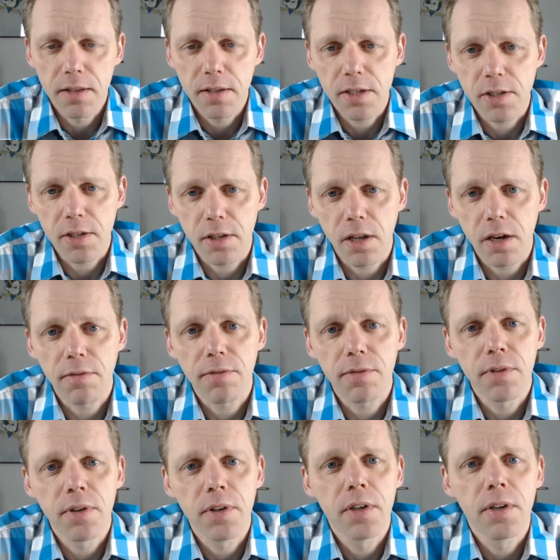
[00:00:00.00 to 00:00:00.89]
There's a lot
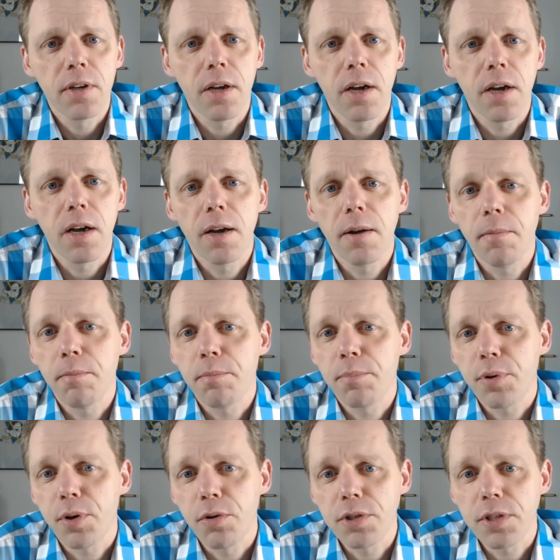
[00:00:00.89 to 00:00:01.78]

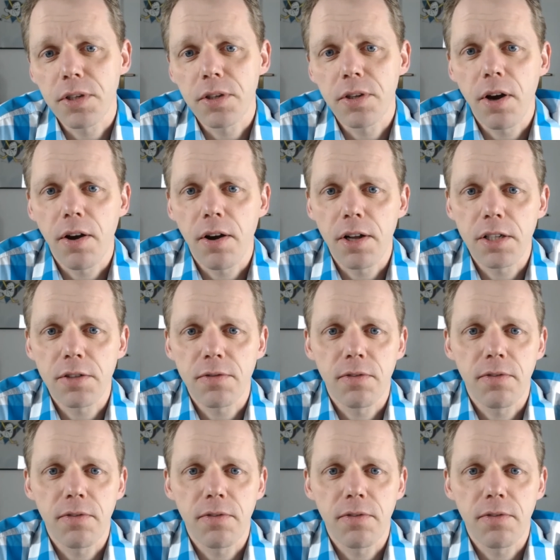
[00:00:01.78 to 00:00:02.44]
of pros and cons